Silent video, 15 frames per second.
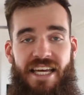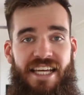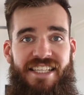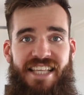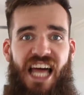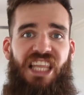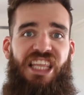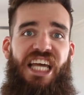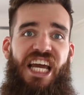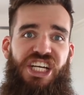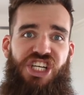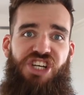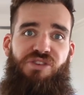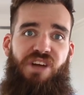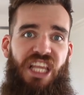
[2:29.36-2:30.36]
is
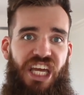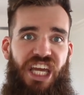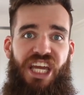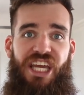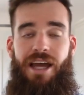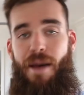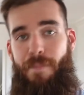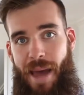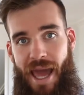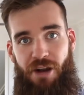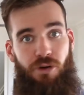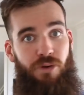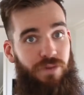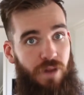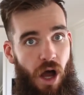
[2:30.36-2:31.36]
literally a
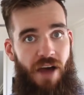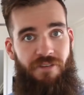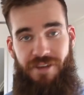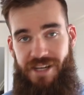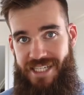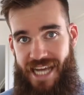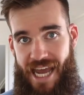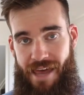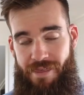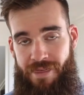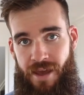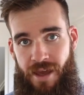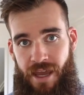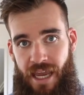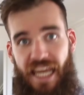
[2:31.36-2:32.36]
matter of life and death
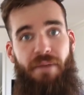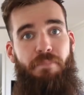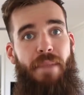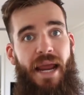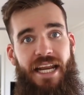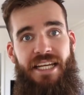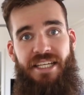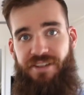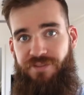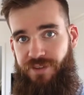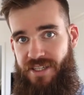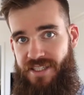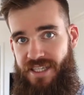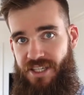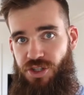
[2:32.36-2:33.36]
in many
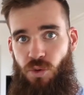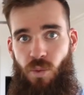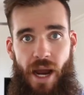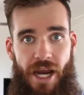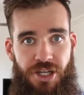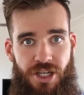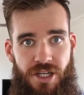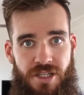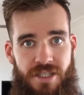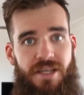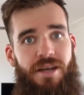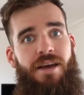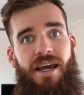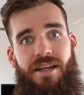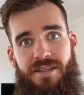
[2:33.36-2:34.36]
different situations
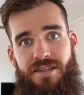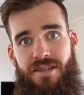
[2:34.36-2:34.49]
and